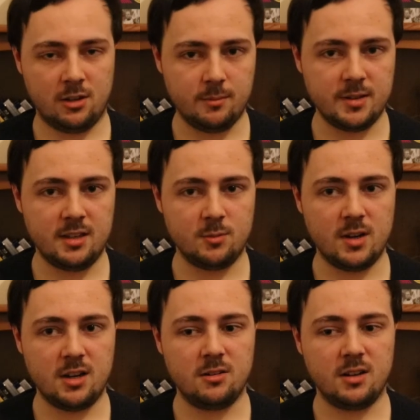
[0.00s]
a comedy as
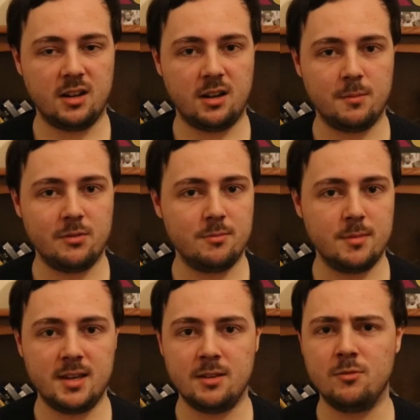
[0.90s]
well. But for
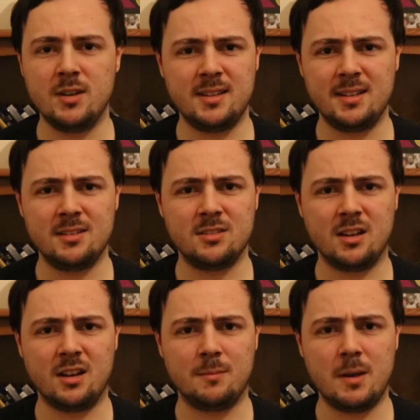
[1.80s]
me, it really is
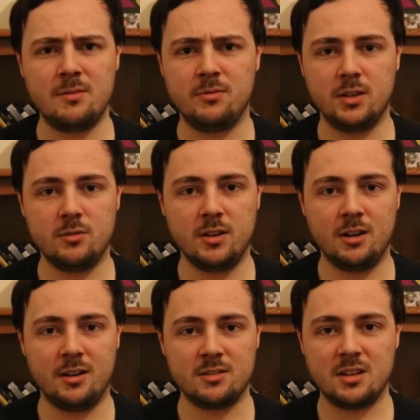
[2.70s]
a fully
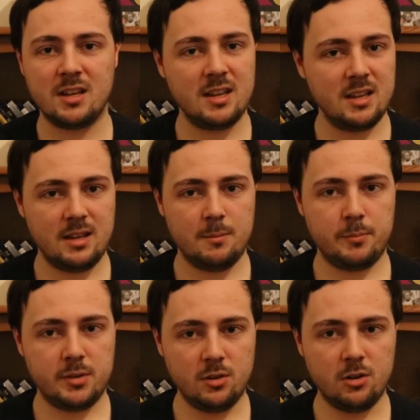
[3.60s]
realised,
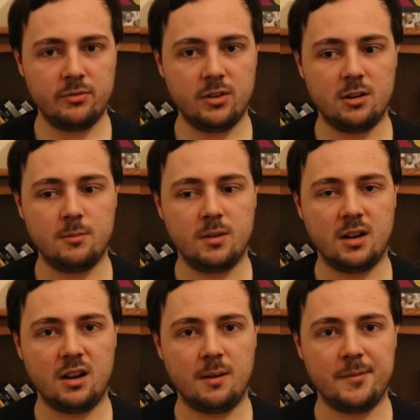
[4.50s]
pure film.
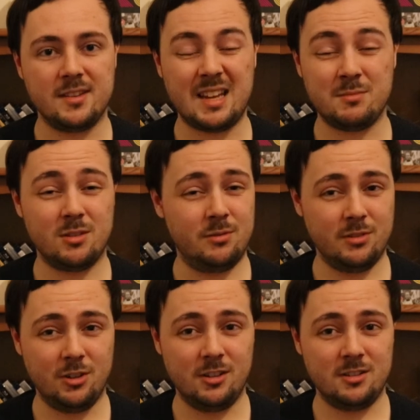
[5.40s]
It's absolutely
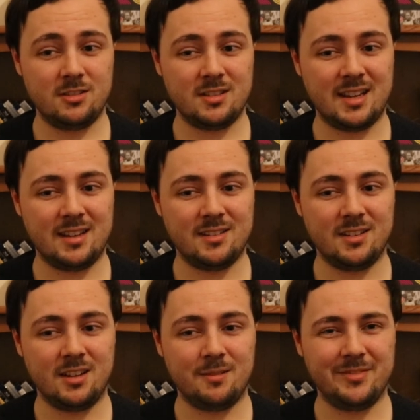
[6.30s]
flawless. And
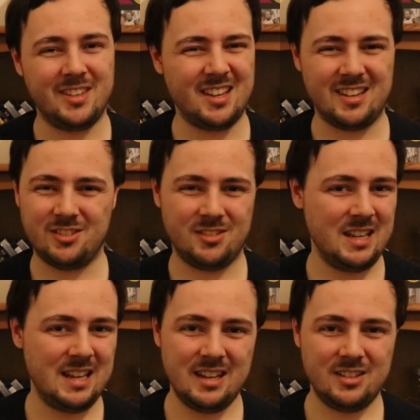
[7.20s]

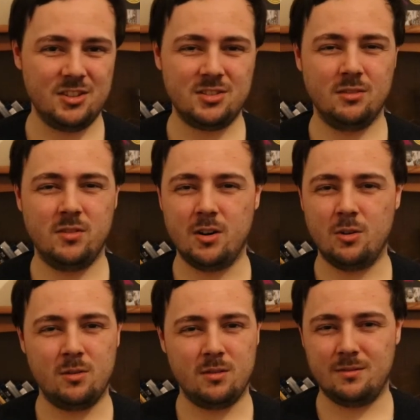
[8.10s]
just a
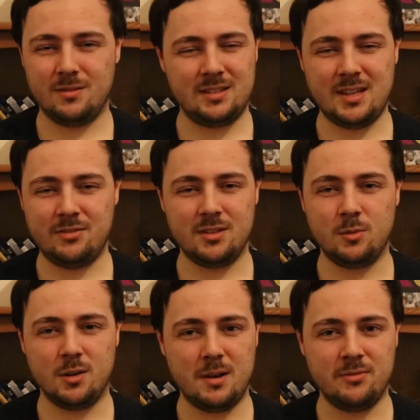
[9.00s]
real, definitely
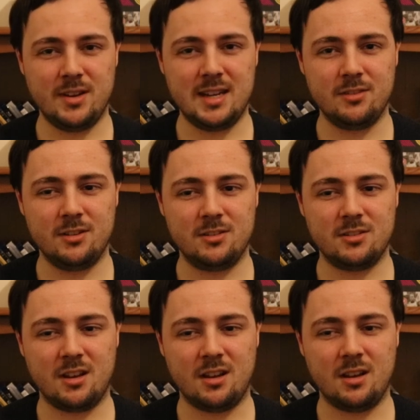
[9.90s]
one of my
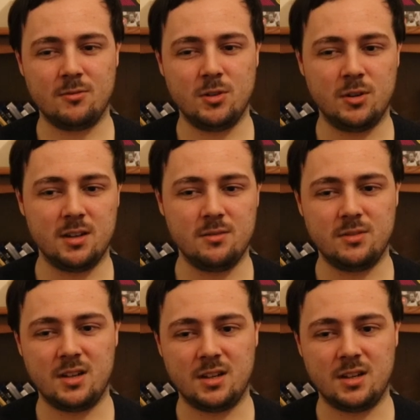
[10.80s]
favourites. A real kind of,